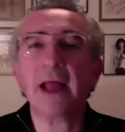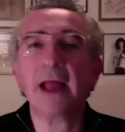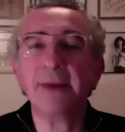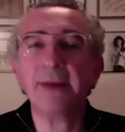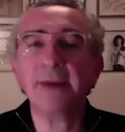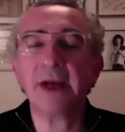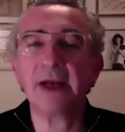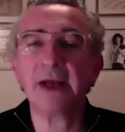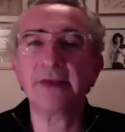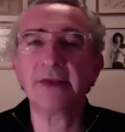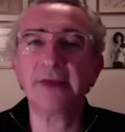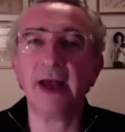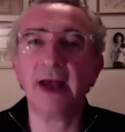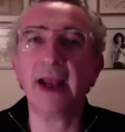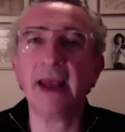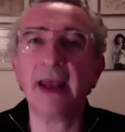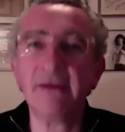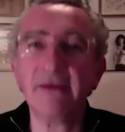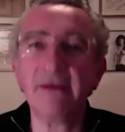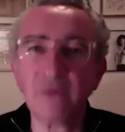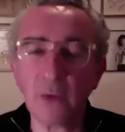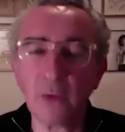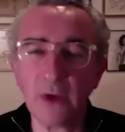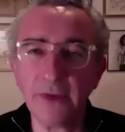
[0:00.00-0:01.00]
I mean, I tell
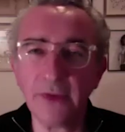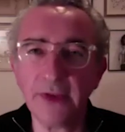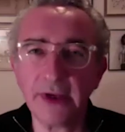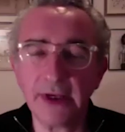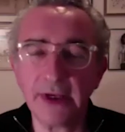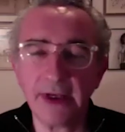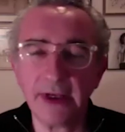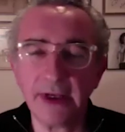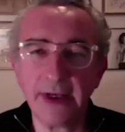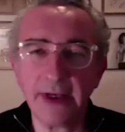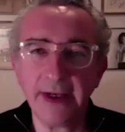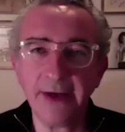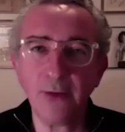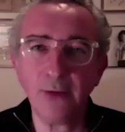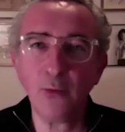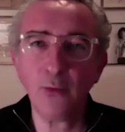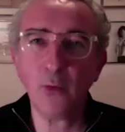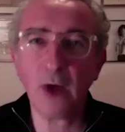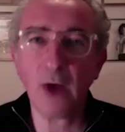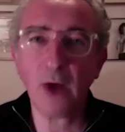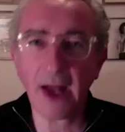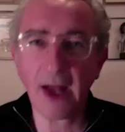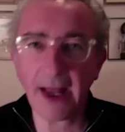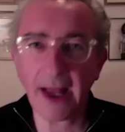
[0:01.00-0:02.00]
everyone that in a
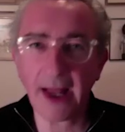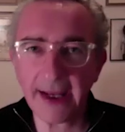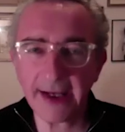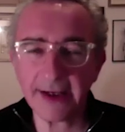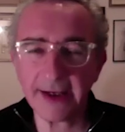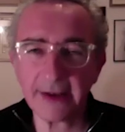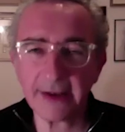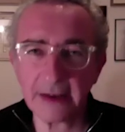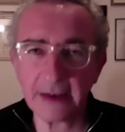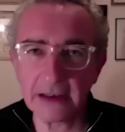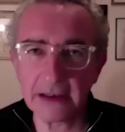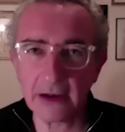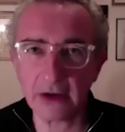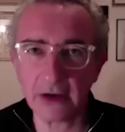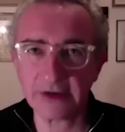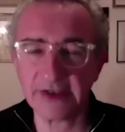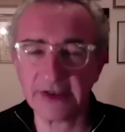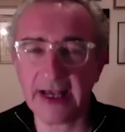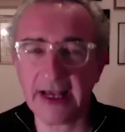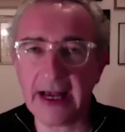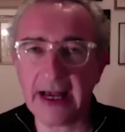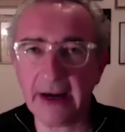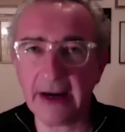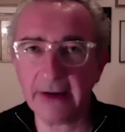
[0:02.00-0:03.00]
way,
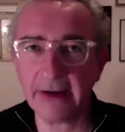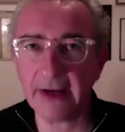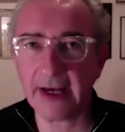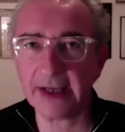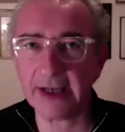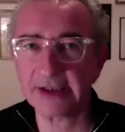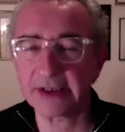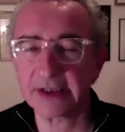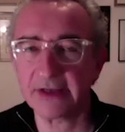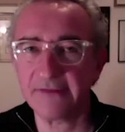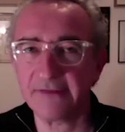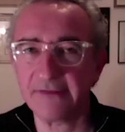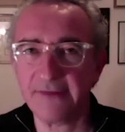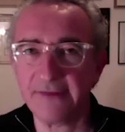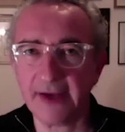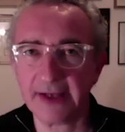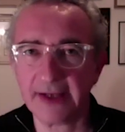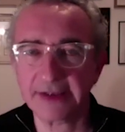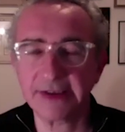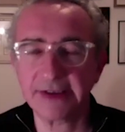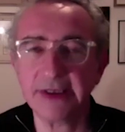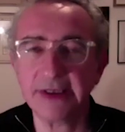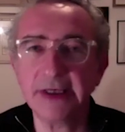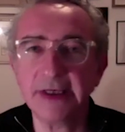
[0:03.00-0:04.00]
lockdown hasn't
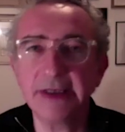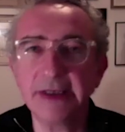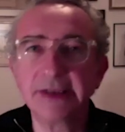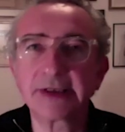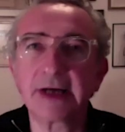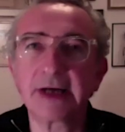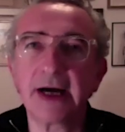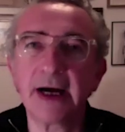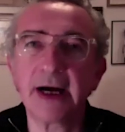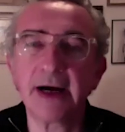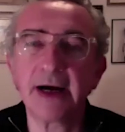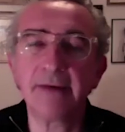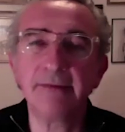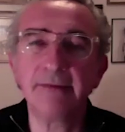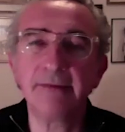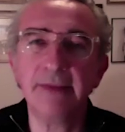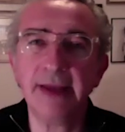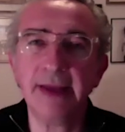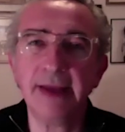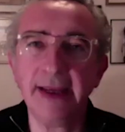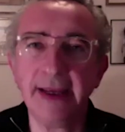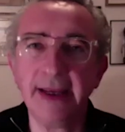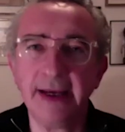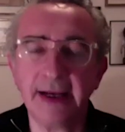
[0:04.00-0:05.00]
affected uh,
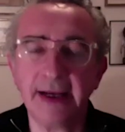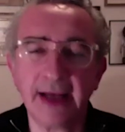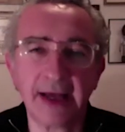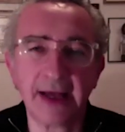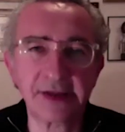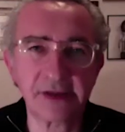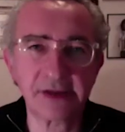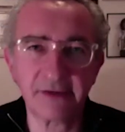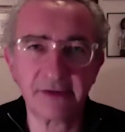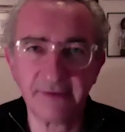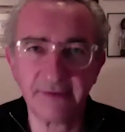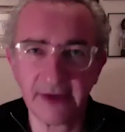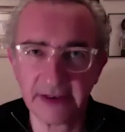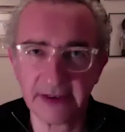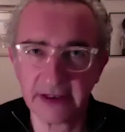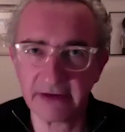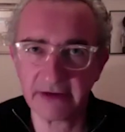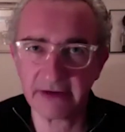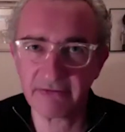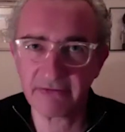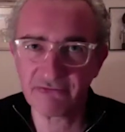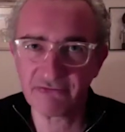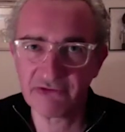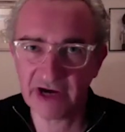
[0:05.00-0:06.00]
me and hasn't affected
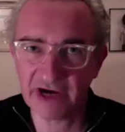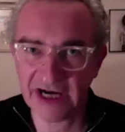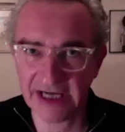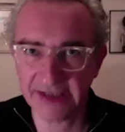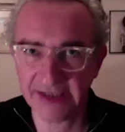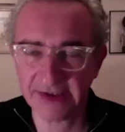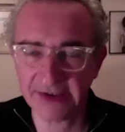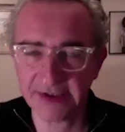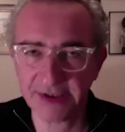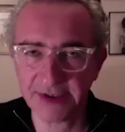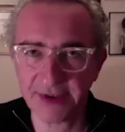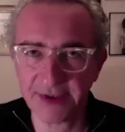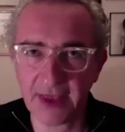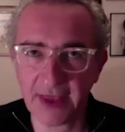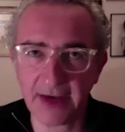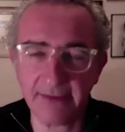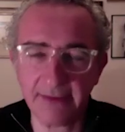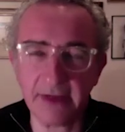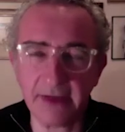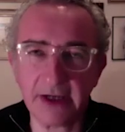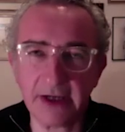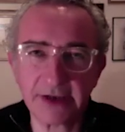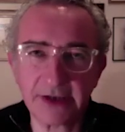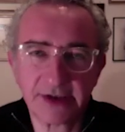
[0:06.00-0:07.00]
writers that
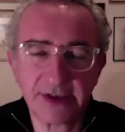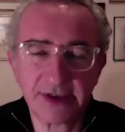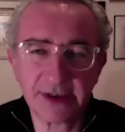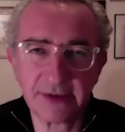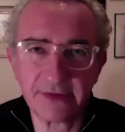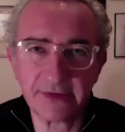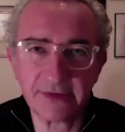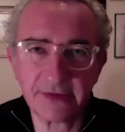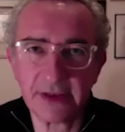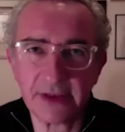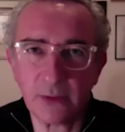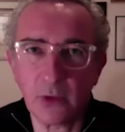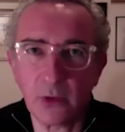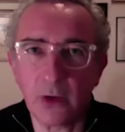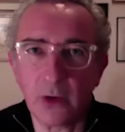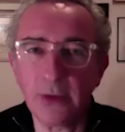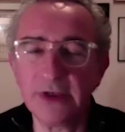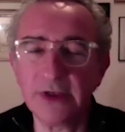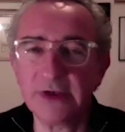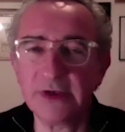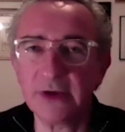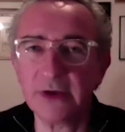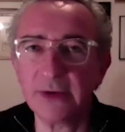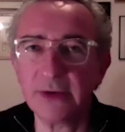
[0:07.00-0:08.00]
much, because obviously what we
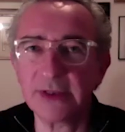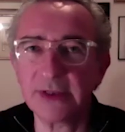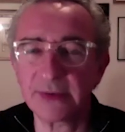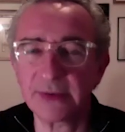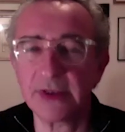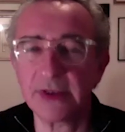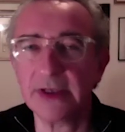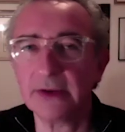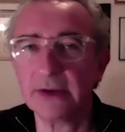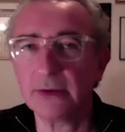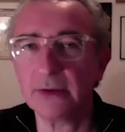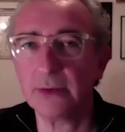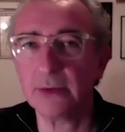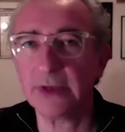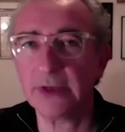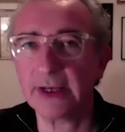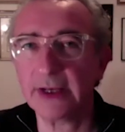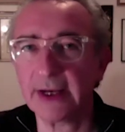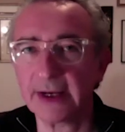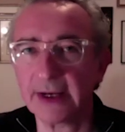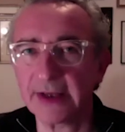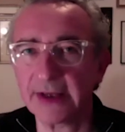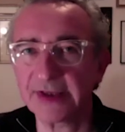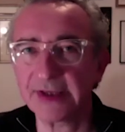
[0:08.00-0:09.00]
do is we, we
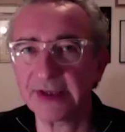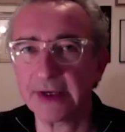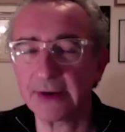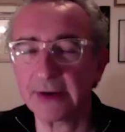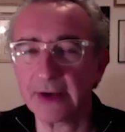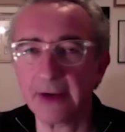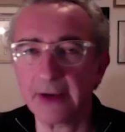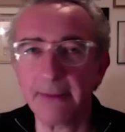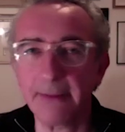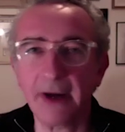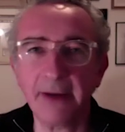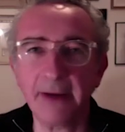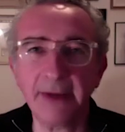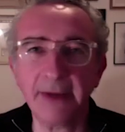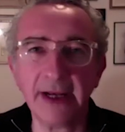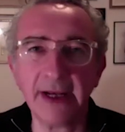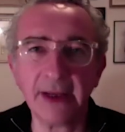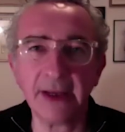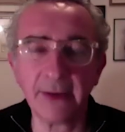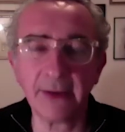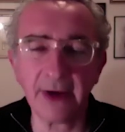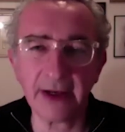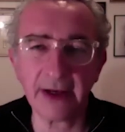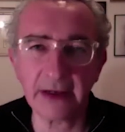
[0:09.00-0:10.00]
kind of sit on our bum
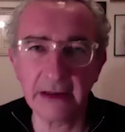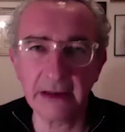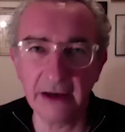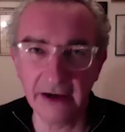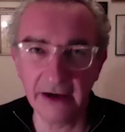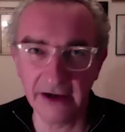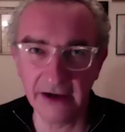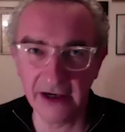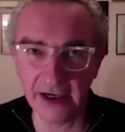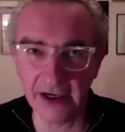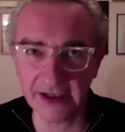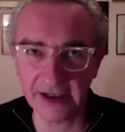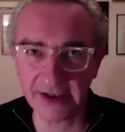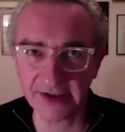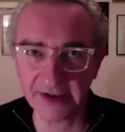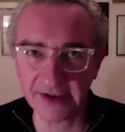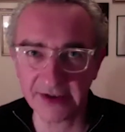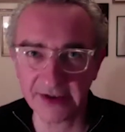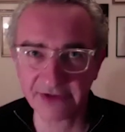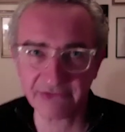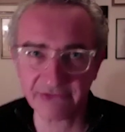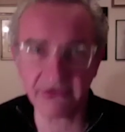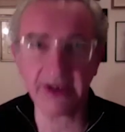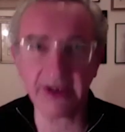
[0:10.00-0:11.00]
anyway and look at a
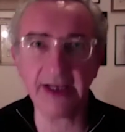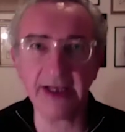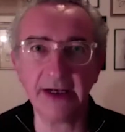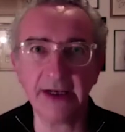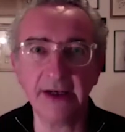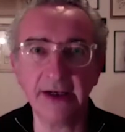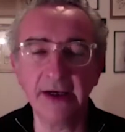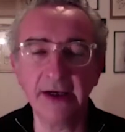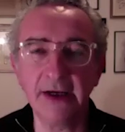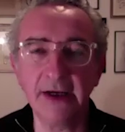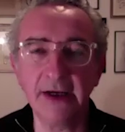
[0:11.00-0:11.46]
screen